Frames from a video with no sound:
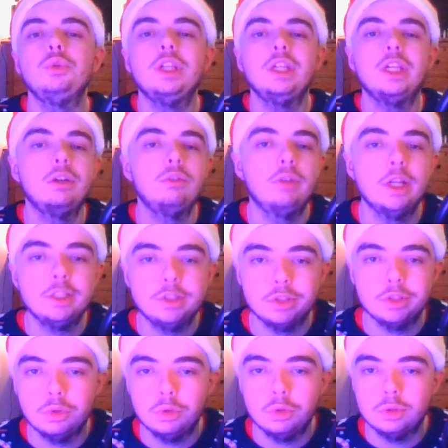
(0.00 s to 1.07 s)
the
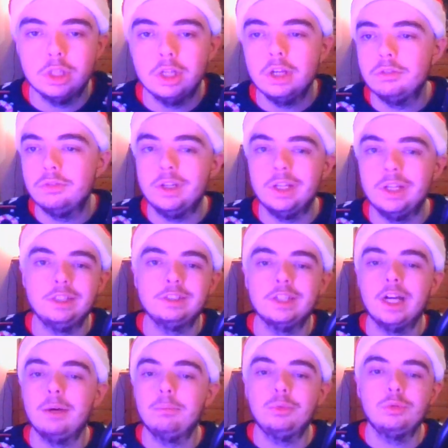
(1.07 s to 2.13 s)
original. For
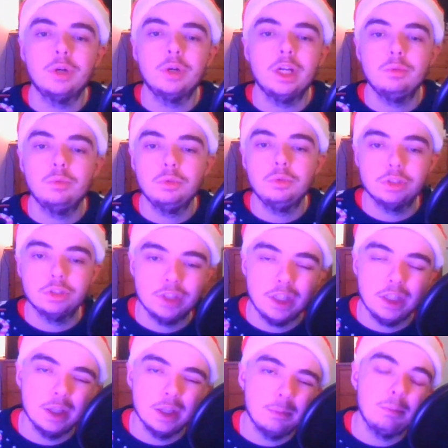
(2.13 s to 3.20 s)
example, I will just say
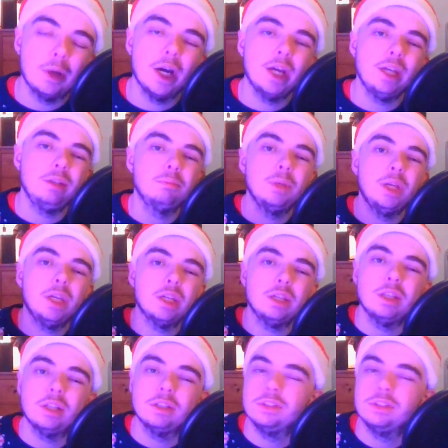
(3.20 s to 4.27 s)
that by making
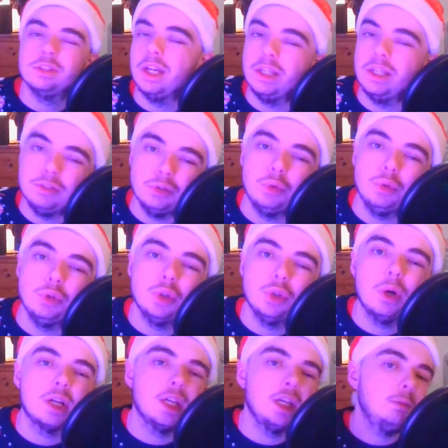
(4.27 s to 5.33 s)
this in New
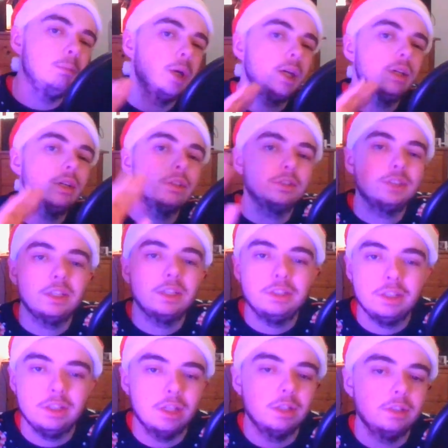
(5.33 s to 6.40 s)
York a bigger
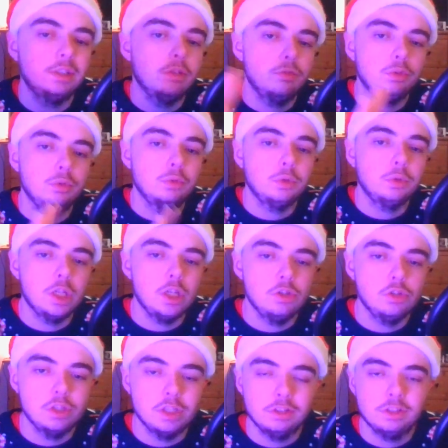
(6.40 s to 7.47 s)
city, a different
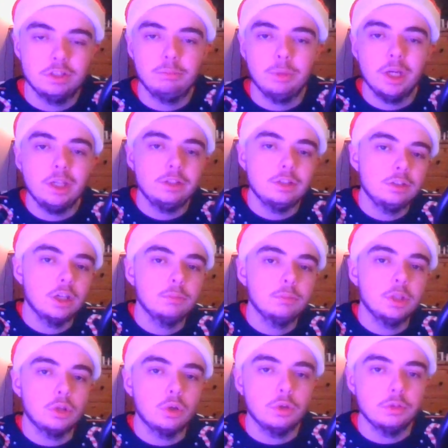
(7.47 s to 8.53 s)
location, it spices up the
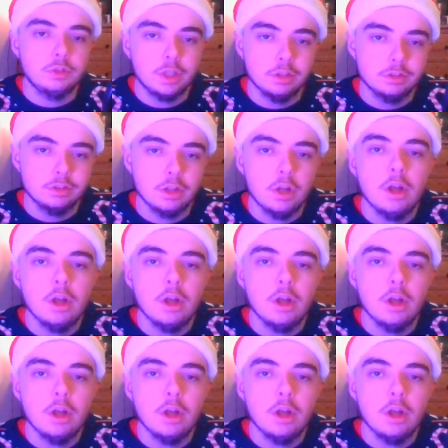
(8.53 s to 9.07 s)
context